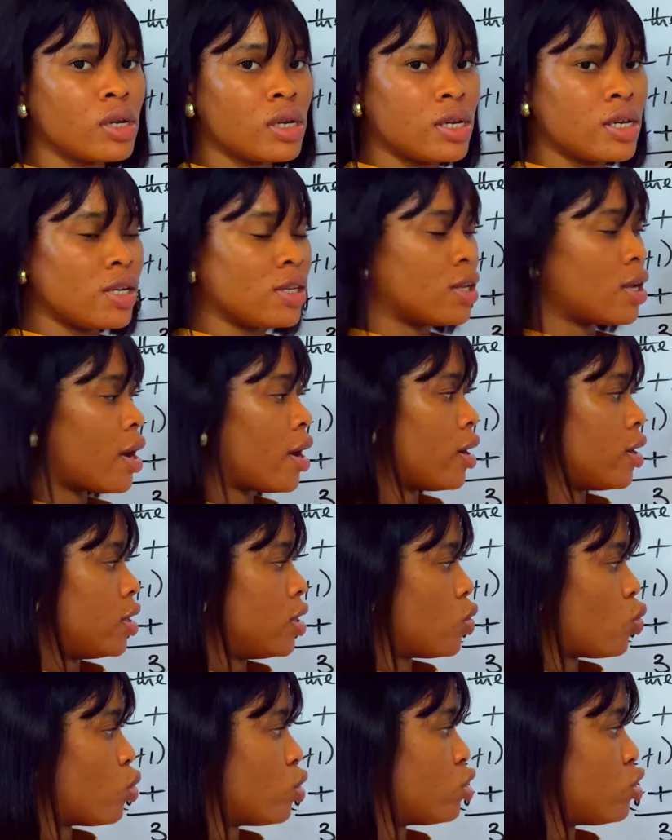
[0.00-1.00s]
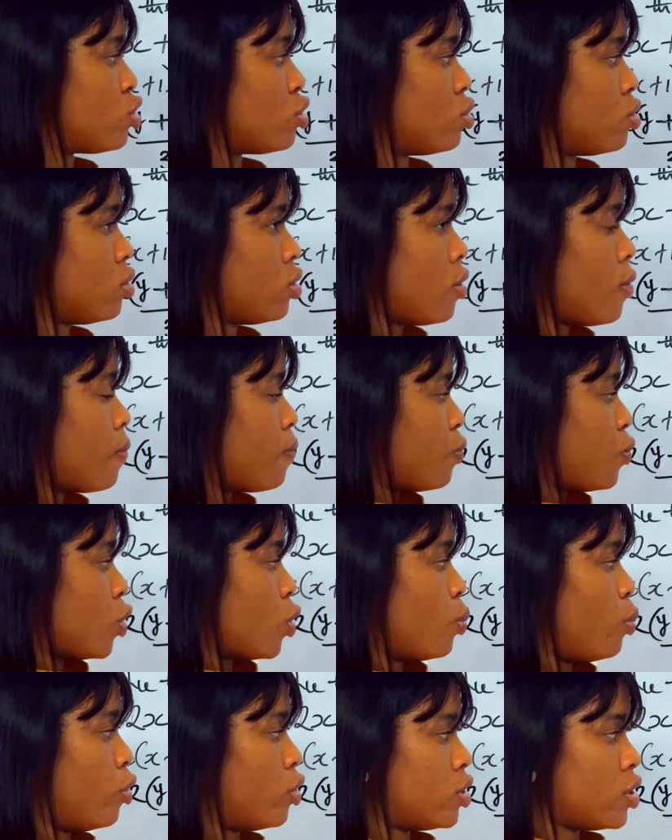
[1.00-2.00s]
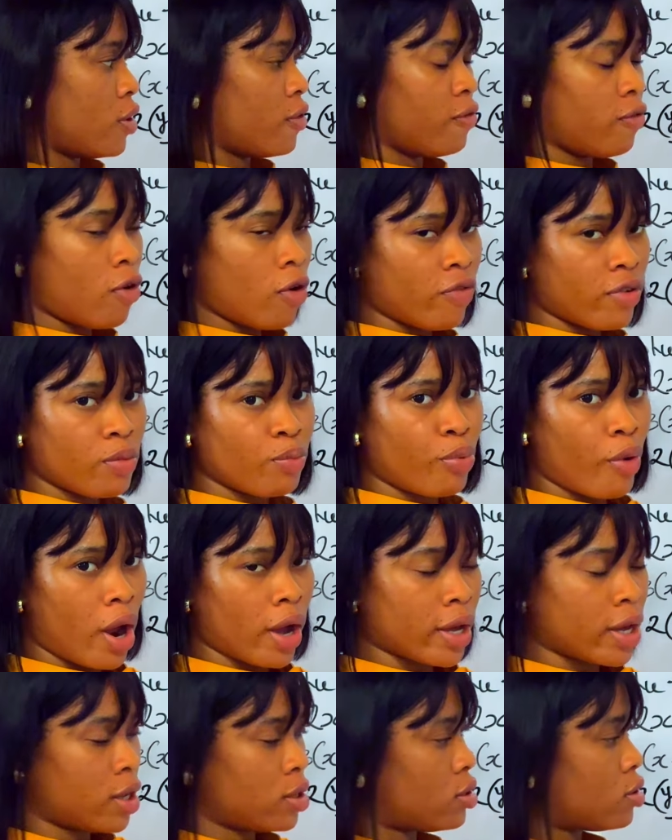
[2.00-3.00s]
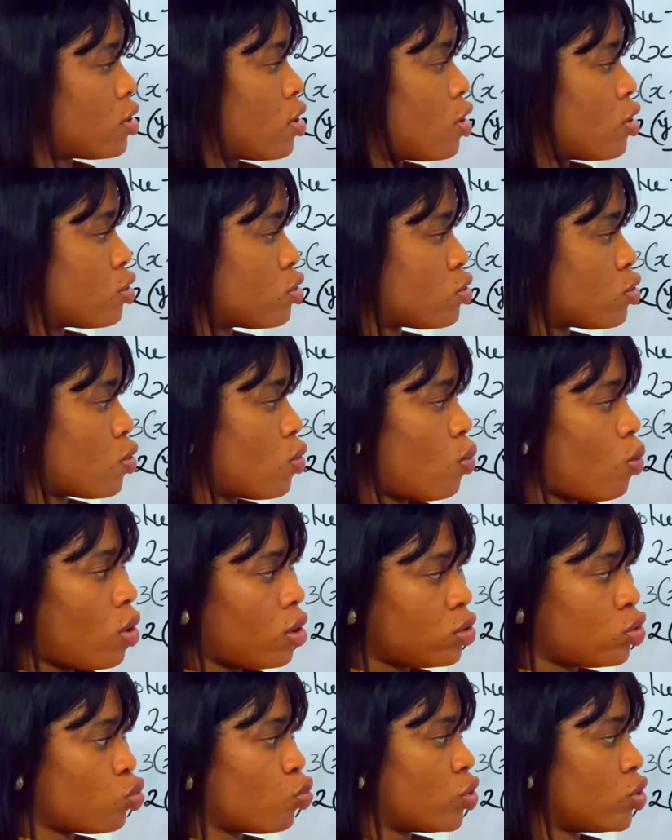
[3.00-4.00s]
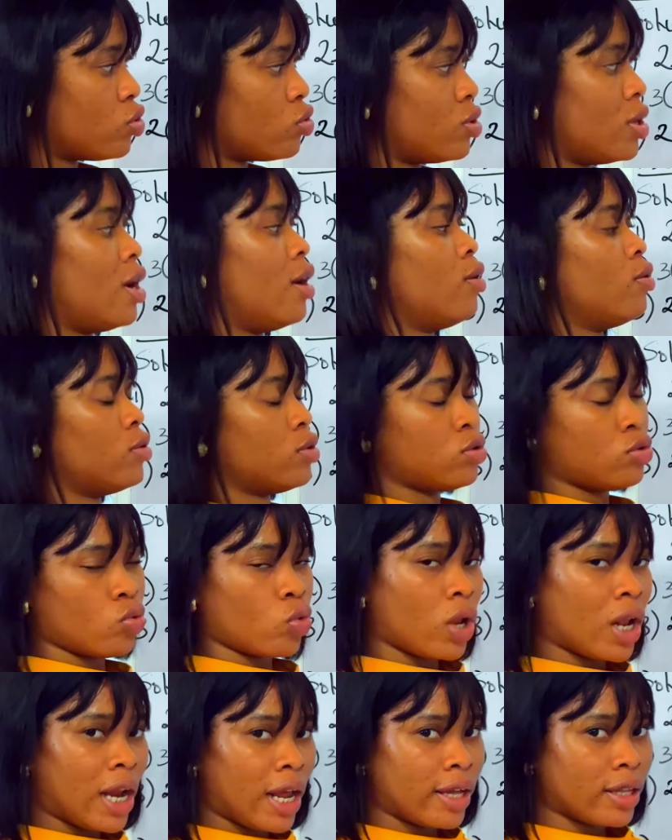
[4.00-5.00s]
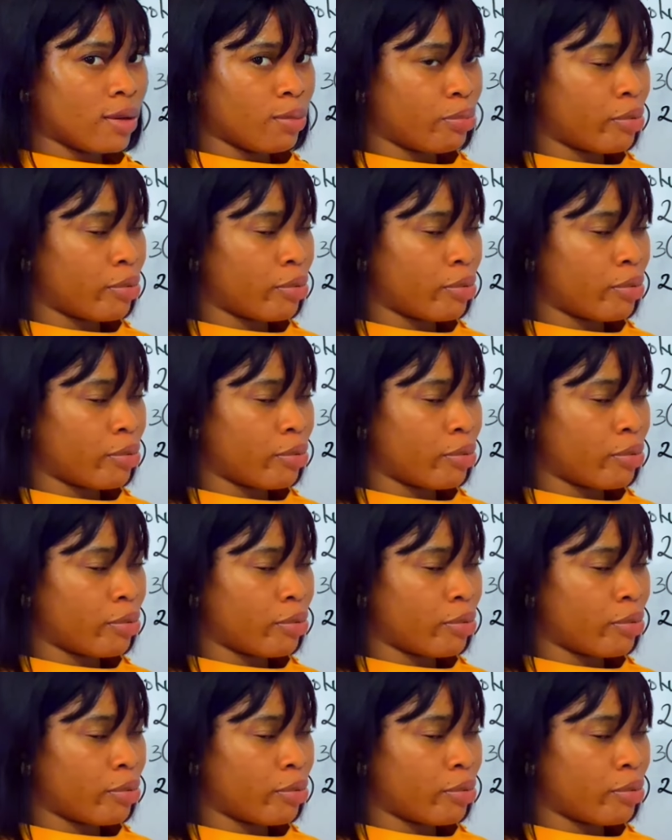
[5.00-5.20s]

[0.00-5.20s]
linear equation but involving brackets. So what do we do now is to clear the